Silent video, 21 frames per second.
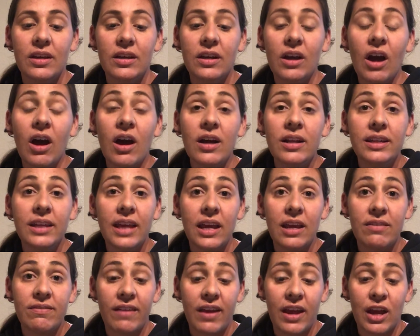God
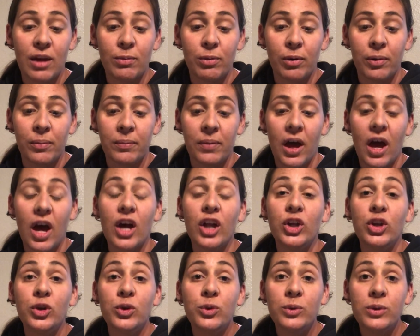gave Abram a
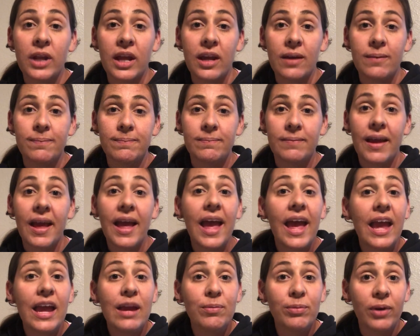new name,
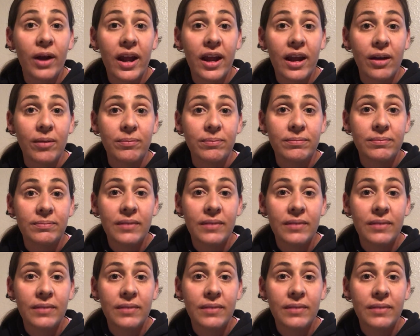Abraham.